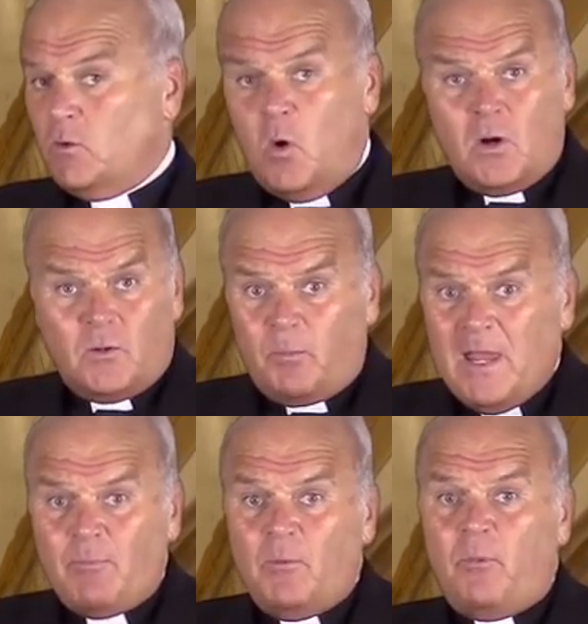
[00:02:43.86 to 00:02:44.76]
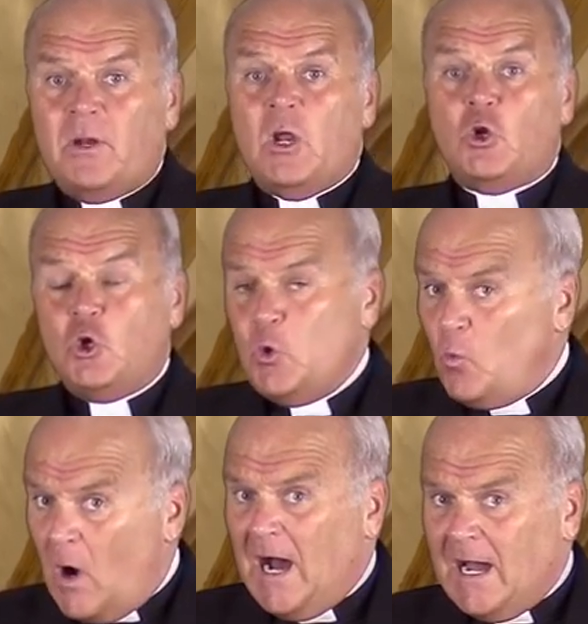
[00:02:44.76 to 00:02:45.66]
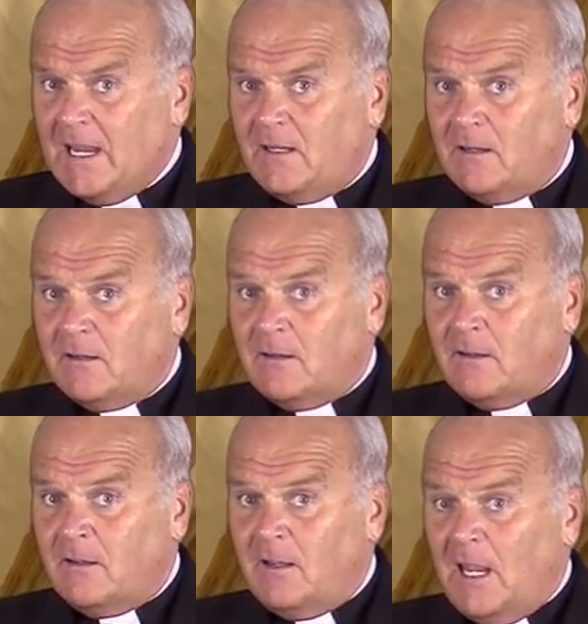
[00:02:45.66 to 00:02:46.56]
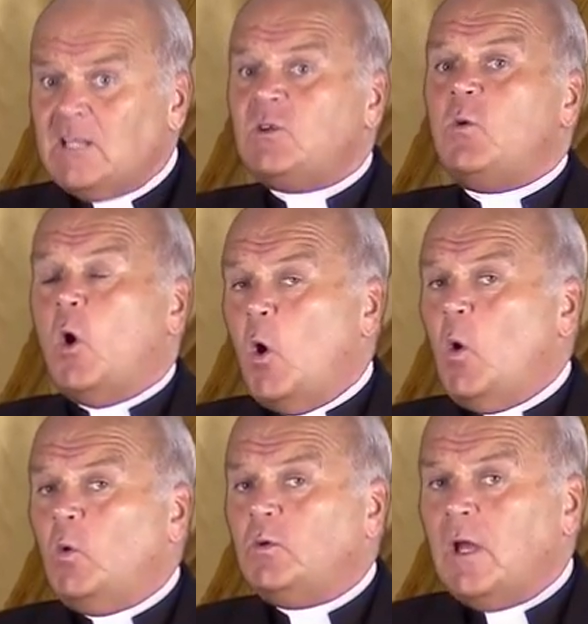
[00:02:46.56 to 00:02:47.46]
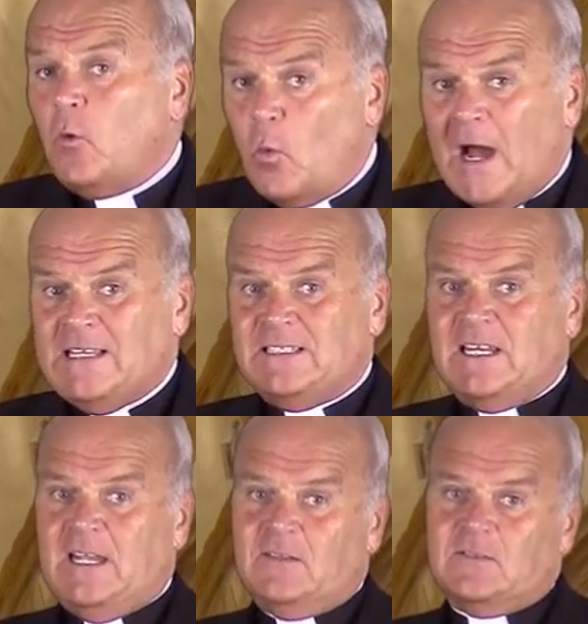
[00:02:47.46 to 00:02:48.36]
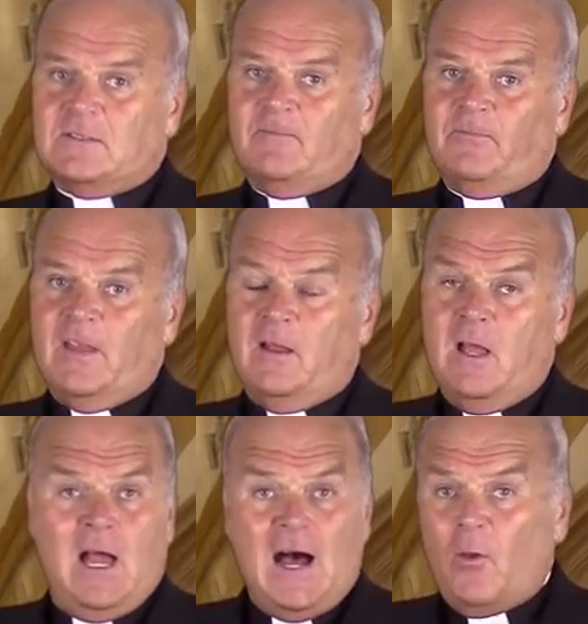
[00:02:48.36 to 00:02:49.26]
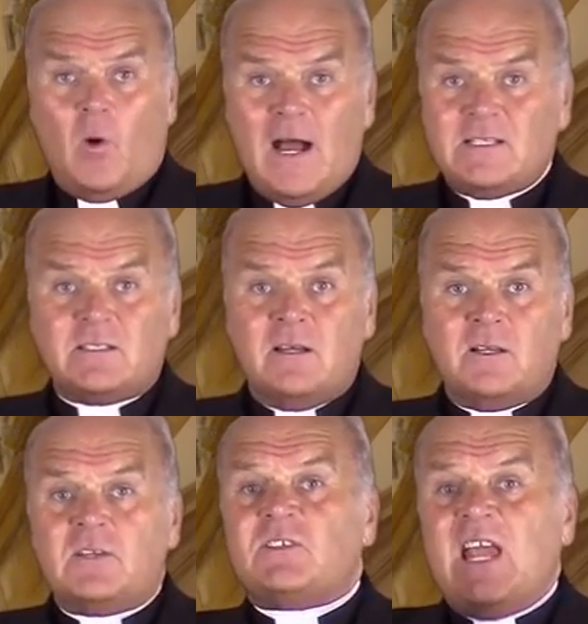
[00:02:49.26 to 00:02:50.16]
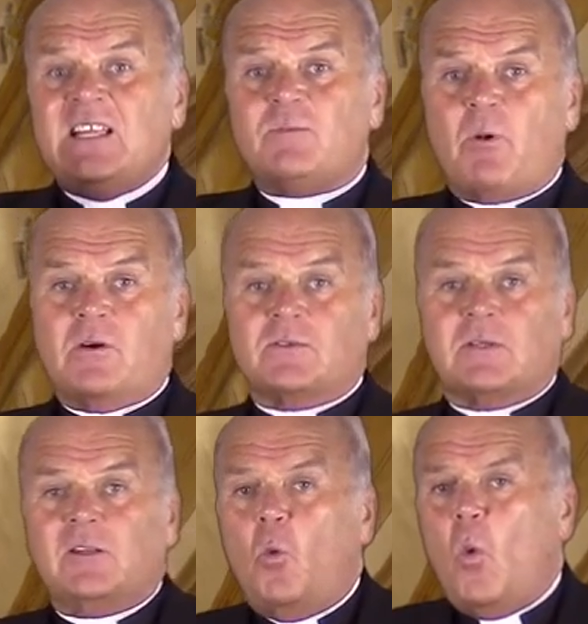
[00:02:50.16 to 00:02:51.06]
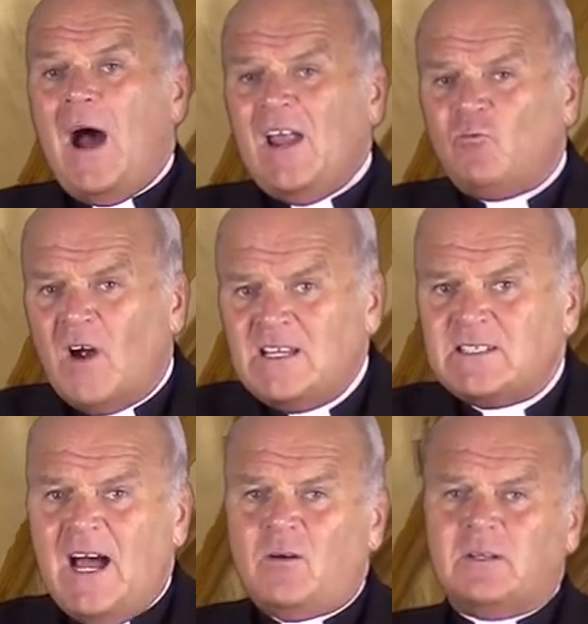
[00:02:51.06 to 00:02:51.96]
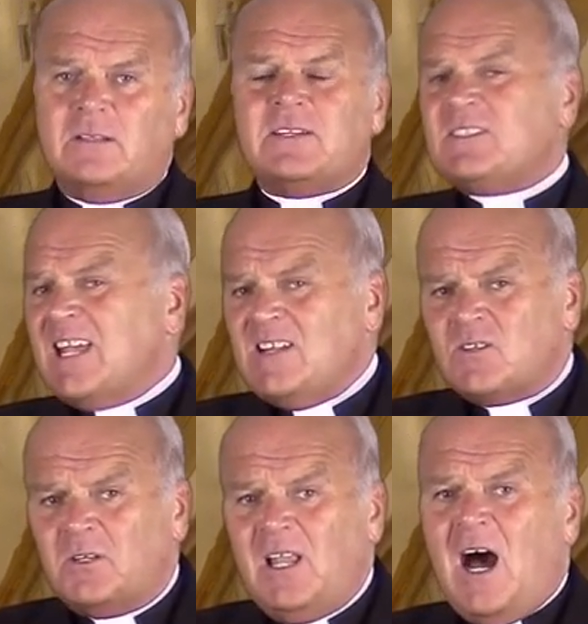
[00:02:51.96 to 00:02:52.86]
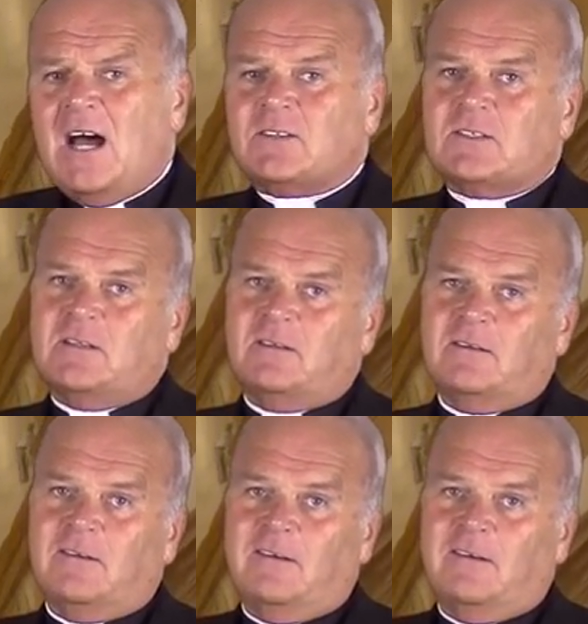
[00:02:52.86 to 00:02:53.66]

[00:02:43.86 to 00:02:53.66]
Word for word: Nor do people put new wine into old wineskins. Otherwise, the skins burst and the wine runs out and the skins are lost.